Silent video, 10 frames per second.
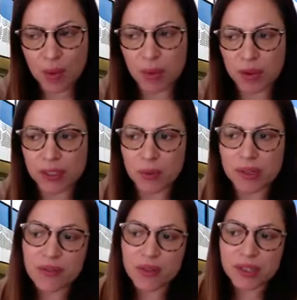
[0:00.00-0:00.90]
because it was
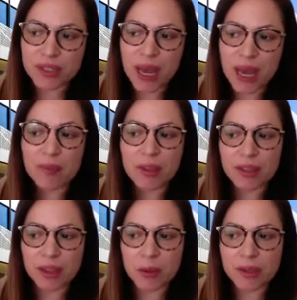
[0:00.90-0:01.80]
the first time that
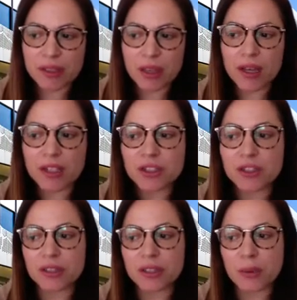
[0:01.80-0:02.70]
there was
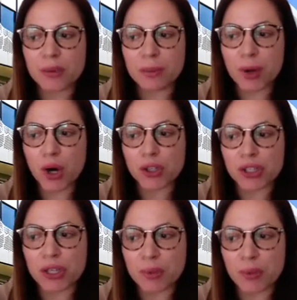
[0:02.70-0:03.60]
a
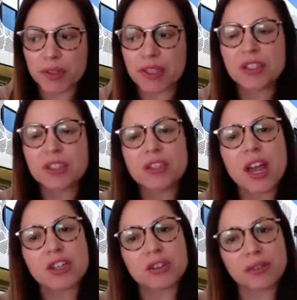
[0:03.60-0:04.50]
partnership with
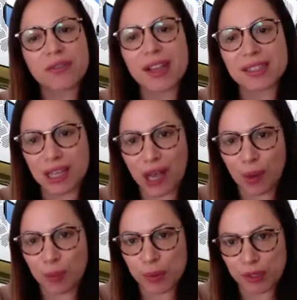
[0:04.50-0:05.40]
international vaccine
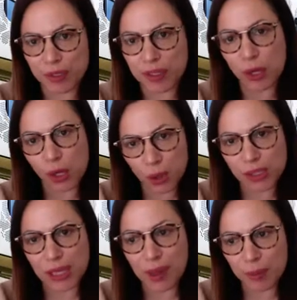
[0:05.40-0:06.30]
companies and a
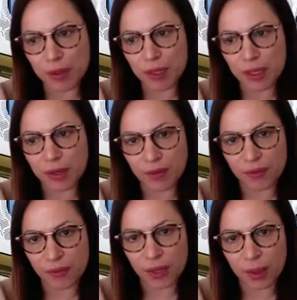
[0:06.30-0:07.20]
local company in
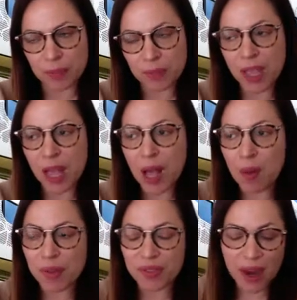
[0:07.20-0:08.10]
Africa.
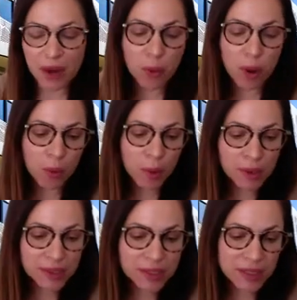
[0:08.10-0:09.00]
But then what we
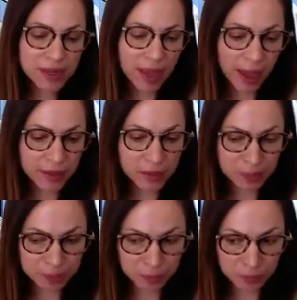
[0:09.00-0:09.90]
will see next